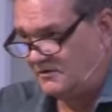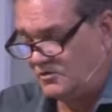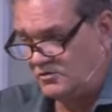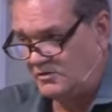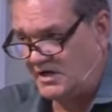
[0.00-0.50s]

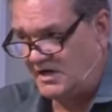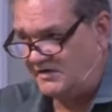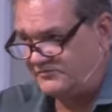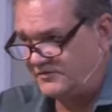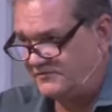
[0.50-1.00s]
Oh, I
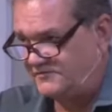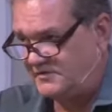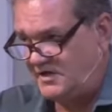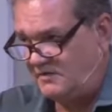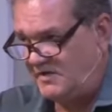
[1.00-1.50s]
like service
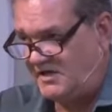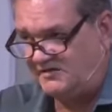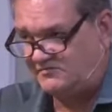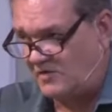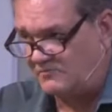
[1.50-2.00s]
today. Man,
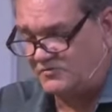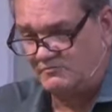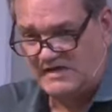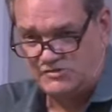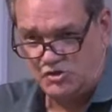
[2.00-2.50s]
he stomped
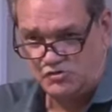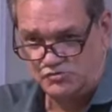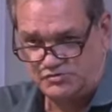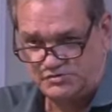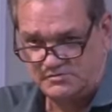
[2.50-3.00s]
on my
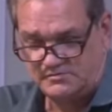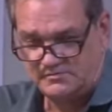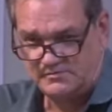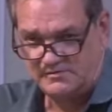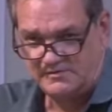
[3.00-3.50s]
toes.
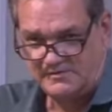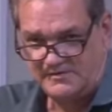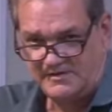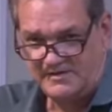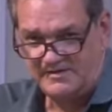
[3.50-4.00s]

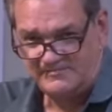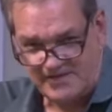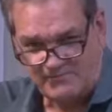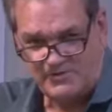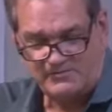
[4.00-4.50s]
Is
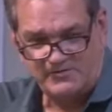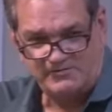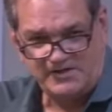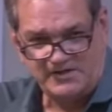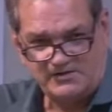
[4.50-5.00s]
that what we're
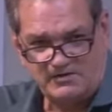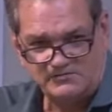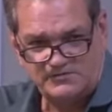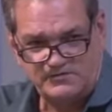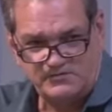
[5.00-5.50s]
really
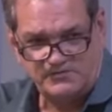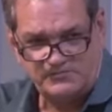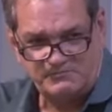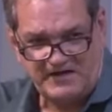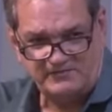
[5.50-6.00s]
called to do
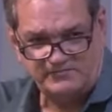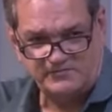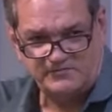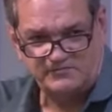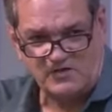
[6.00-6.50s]
as your
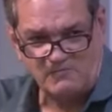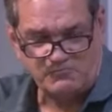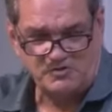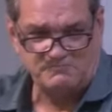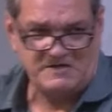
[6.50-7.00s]
pastor? To
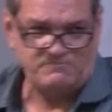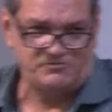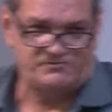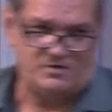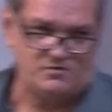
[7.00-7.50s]
stomp on
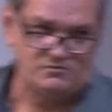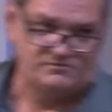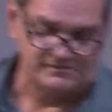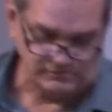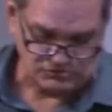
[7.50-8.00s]
people's
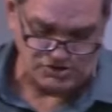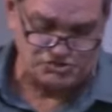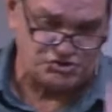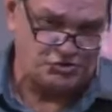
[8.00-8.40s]
toes and crush